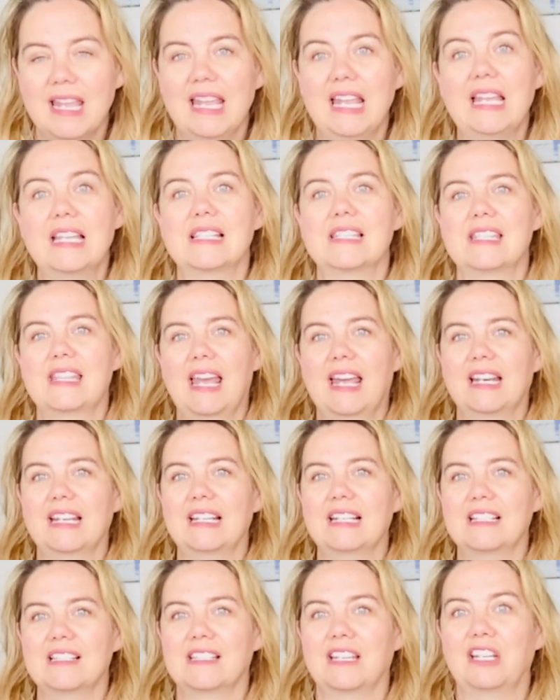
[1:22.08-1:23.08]
is that
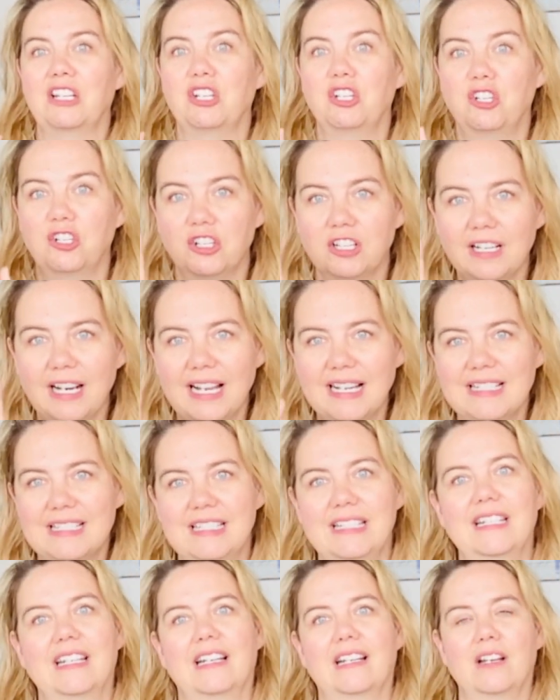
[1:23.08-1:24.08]
it is a good
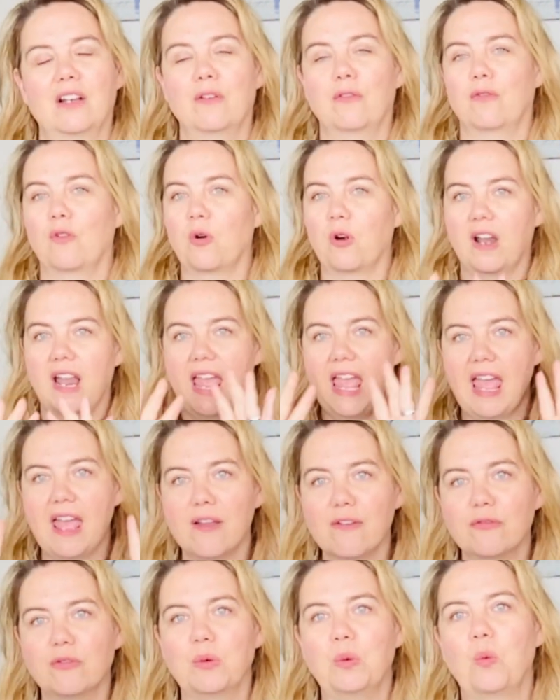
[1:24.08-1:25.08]
idea for
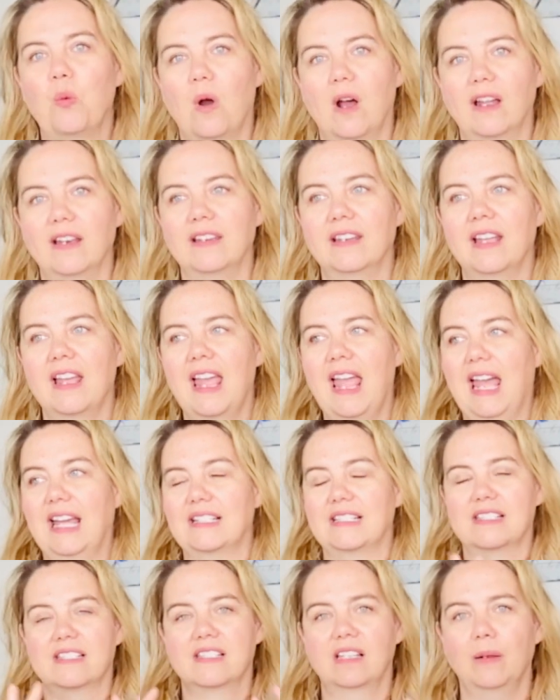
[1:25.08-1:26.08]
everyone
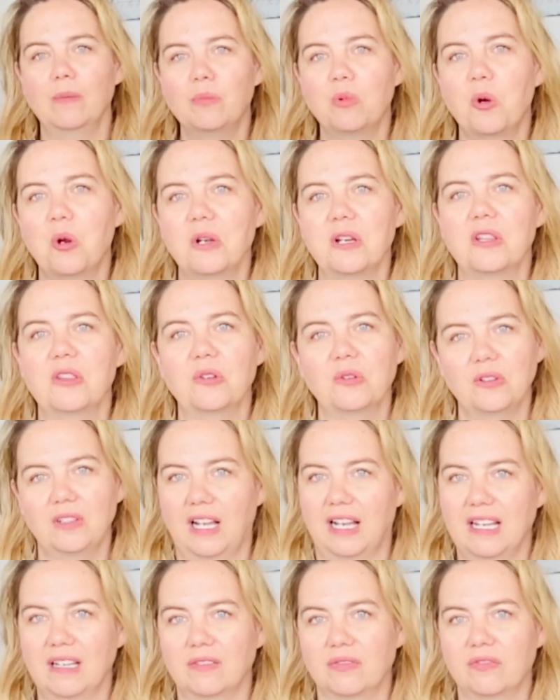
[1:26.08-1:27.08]
at some point in their
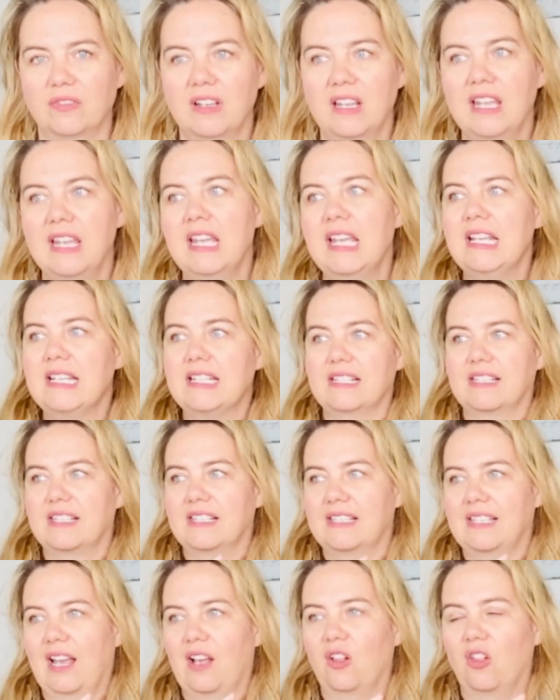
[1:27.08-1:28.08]
life to
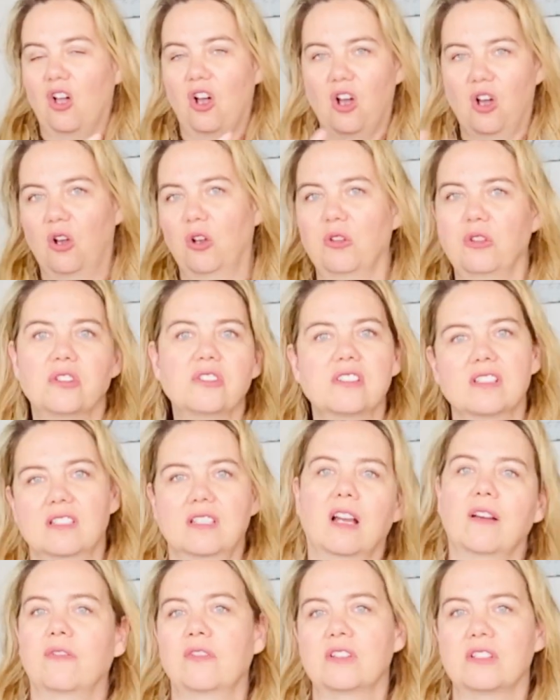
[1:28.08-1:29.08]
sell all their
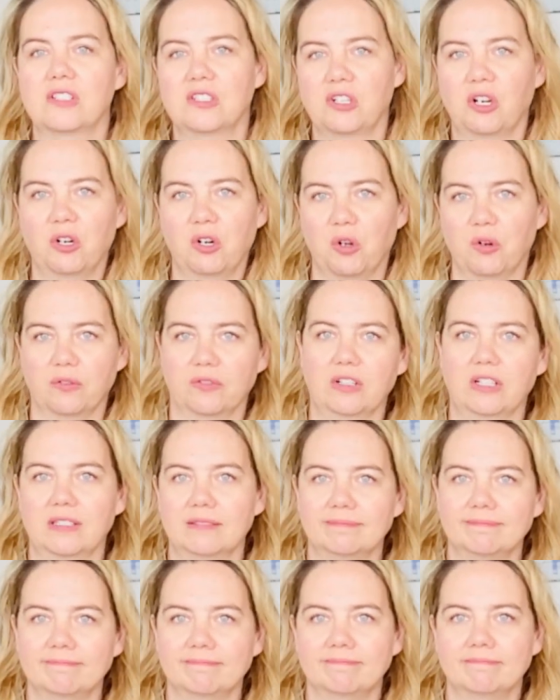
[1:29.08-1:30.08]
stuff and start over.
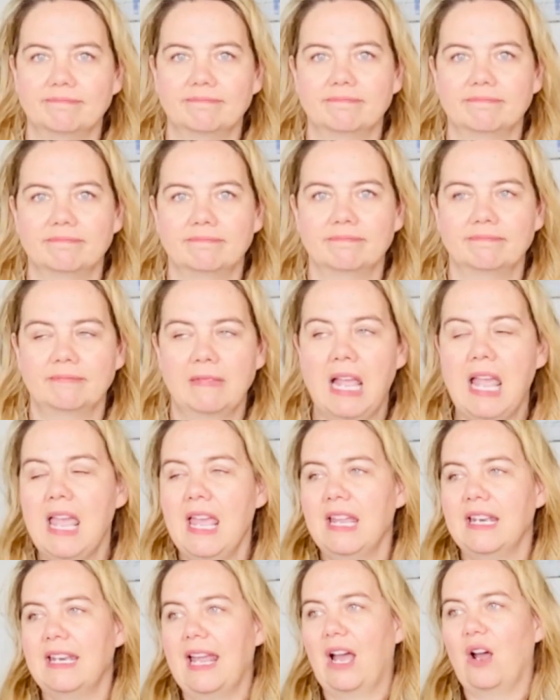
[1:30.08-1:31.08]

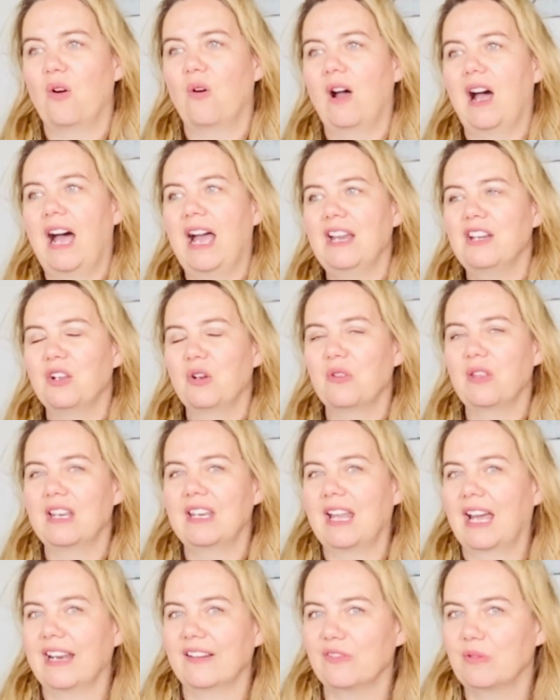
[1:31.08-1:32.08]
Now, I know that
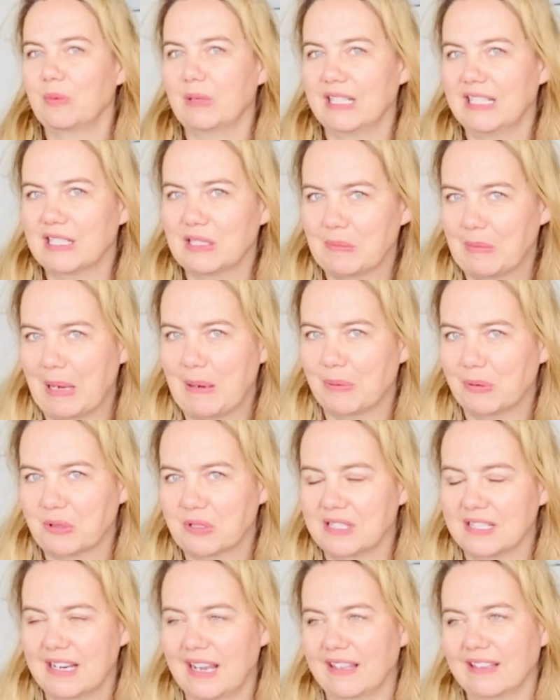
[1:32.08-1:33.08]
not everybody is my
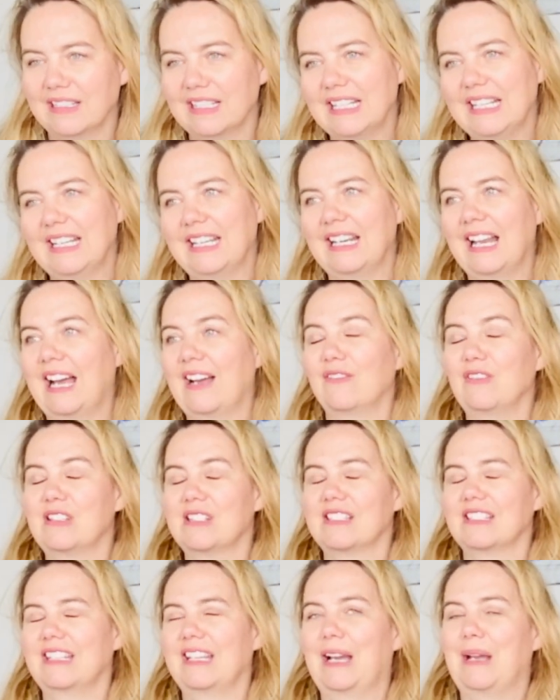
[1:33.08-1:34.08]
personality, and
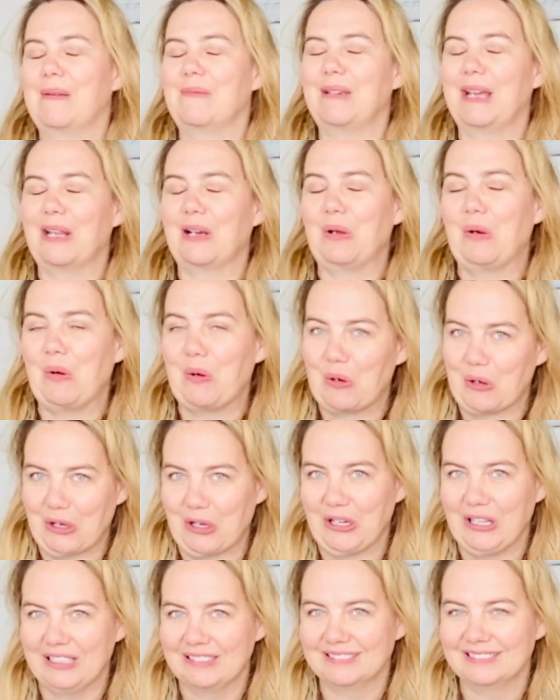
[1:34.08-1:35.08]
obviously I'm not a
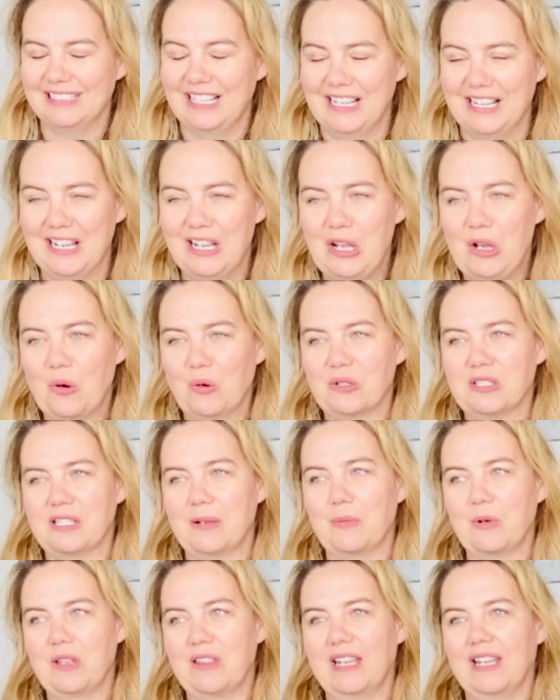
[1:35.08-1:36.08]
hoarder or
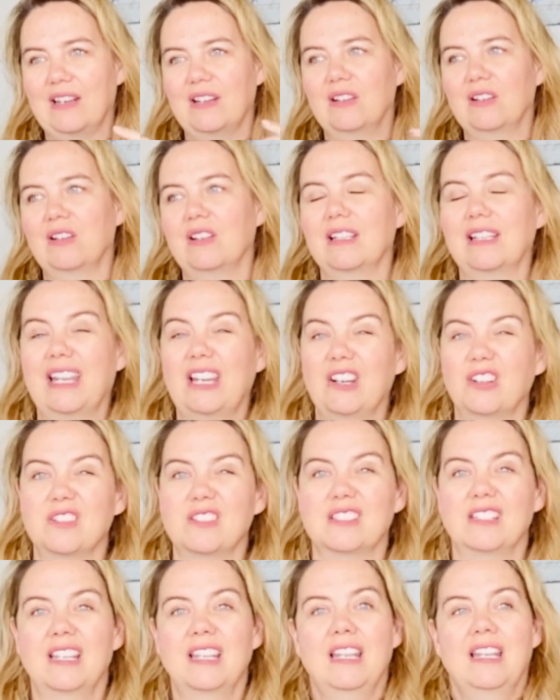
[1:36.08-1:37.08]
someone that
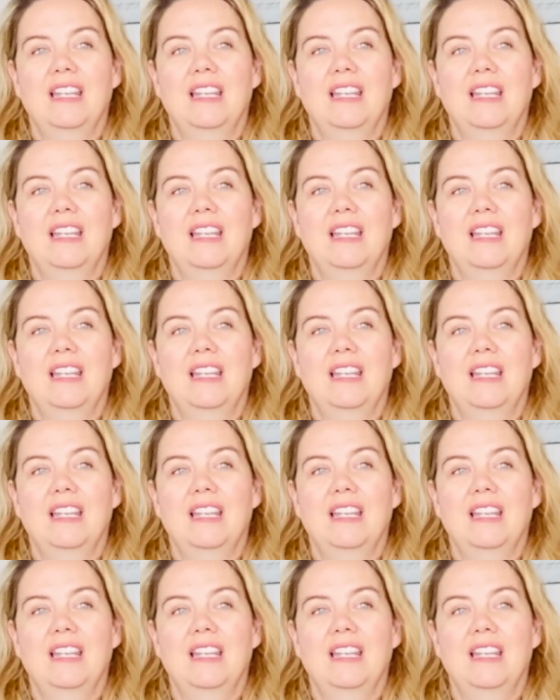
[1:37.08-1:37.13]
cares